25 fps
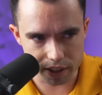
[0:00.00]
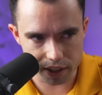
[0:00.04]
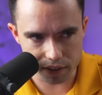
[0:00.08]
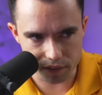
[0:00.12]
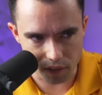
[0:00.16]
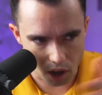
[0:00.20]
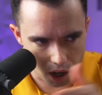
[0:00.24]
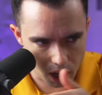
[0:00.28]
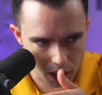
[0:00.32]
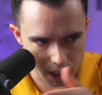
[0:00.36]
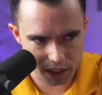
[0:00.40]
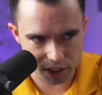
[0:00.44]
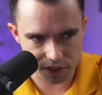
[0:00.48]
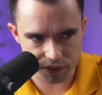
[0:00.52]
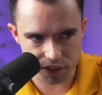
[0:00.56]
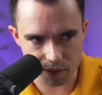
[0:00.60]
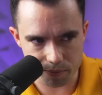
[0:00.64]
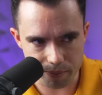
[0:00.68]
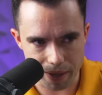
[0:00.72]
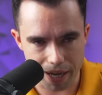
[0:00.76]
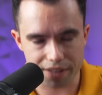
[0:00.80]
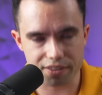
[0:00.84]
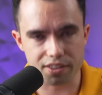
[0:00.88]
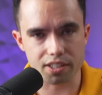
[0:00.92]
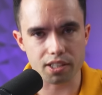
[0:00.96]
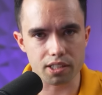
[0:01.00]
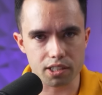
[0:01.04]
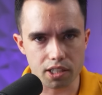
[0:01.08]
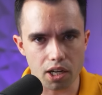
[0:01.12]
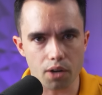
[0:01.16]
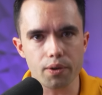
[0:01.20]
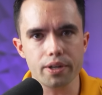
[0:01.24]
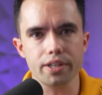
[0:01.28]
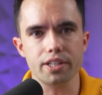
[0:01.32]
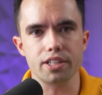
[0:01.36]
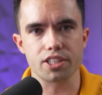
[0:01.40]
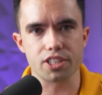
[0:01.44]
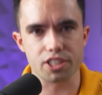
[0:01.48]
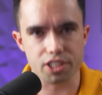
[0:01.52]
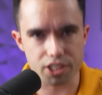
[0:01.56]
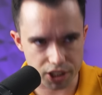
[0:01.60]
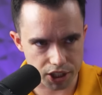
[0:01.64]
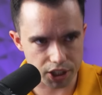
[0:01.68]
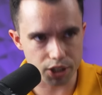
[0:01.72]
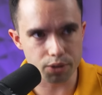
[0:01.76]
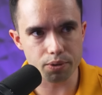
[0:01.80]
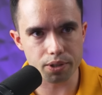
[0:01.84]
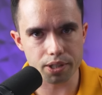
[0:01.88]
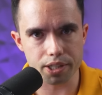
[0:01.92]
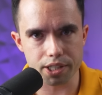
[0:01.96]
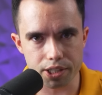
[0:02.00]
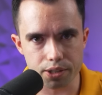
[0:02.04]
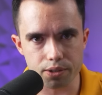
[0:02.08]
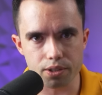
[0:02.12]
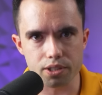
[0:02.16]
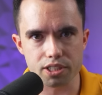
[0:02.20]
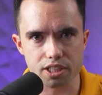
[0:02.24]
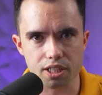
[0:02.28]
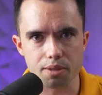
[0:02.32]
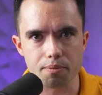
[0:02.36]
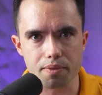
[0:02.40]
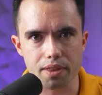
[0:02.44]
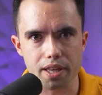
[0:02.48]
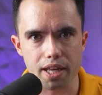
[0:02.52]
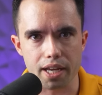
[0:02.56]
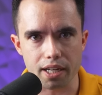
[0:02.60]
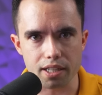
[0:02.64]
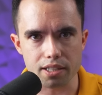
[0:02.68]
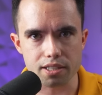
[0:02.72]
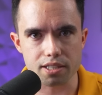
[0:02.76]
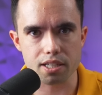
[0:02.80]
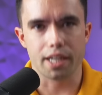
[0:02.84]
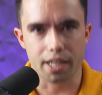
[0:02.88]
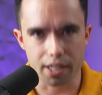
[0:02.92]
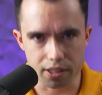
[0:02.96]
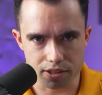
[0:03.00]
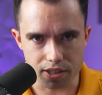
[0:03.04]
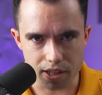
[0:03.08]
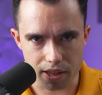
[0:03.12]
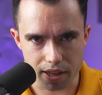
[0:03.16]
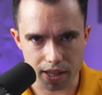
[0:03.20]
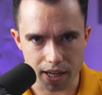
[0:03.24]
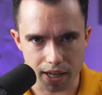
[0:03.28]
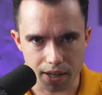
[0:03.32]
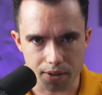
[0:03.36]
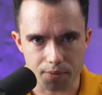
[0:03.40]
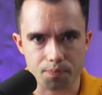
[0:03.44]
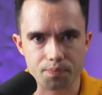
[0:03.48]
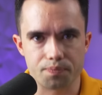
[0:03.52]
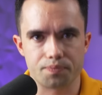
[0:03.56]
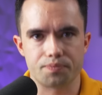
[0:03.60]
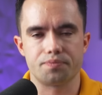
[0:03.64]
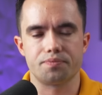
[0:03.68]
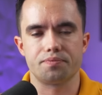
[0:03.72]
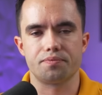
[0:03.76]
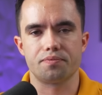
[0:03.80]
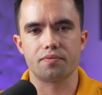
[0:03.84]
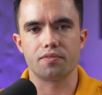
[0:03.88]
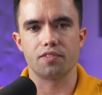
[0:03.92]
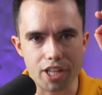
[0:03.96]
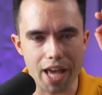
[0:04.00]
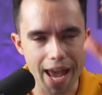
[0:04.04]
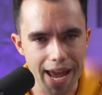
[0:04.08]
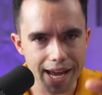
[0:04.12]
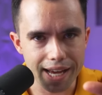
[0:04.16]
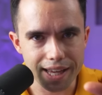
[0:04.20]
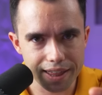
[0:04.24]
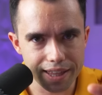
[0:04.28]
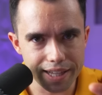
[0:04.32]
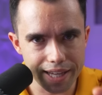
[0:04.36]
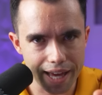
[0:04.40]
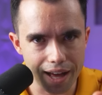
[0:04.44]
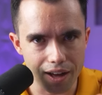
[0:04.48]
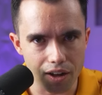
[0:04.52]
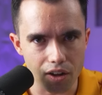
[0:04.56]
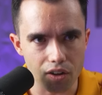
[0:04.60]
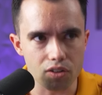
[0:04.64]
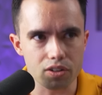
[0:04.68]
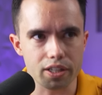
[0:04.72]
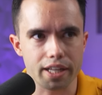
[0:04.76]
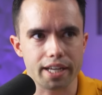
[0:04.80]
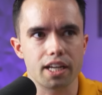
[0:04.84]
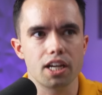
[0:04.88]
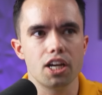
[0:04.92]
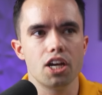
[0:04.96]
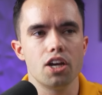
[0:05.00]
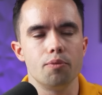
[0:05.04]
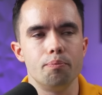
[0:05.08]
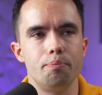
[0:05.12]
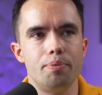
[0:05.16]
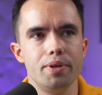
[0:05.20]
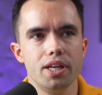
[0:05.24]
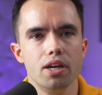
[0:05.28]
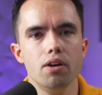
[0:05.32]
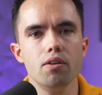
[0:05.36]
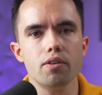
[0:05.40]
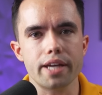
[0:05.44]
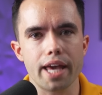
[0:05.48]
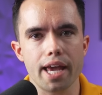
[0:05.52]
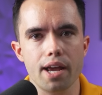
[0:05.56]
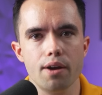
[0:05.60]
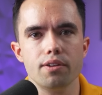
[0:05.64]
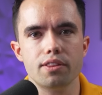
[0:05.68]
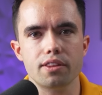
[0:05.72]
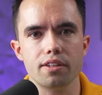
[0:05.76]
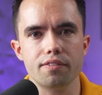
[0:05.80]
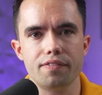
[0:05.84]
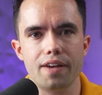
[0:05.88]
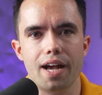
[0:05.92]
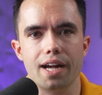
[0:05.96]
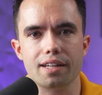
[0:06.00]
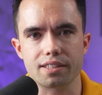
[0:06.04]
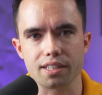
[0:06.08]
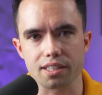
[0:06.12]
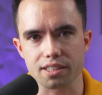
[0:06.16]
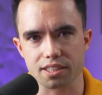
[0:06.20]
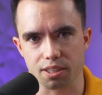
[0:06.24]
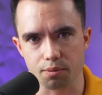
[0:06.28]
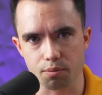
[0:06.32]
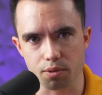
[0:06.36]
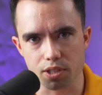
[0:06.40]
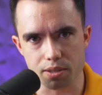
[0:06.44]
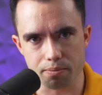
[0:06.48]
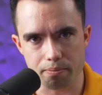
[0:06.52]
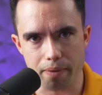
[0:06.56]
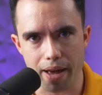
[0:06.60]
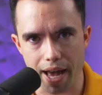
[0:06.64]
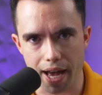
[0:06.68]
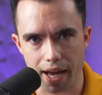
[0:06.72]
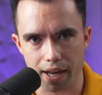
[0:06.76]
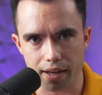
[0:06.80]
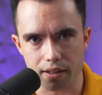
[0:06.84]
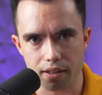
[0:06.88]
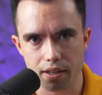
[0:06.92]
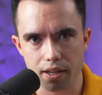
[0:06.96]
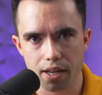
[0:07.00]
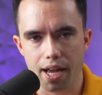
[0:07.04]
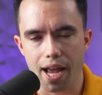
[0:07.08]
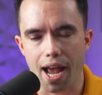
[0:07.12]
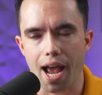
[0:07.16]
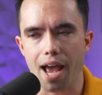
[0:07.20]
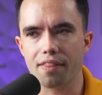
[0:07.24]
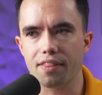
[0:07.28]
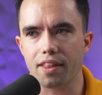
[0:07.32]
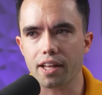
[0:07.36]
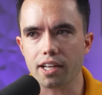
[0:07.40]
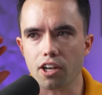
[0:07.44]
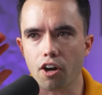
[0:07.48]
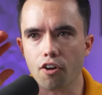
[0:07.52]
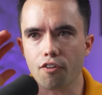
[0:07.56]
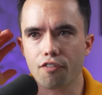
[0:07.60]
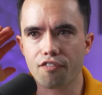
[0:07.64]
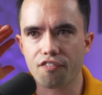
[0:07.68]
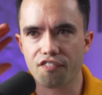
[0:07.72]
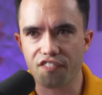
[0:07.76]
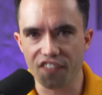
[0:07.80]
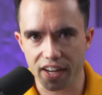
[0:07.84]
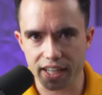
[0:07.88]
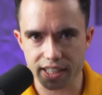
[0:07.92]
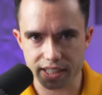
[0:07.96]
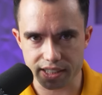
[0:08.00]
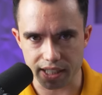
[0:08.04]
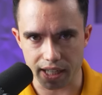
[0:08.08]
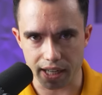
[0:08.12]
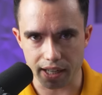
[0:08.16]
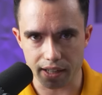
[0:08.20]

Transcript: give honest feedback, they're going to skewer you on some things. Here's the thing take the L. Like, be okay with the fact that someone's mad and then go fix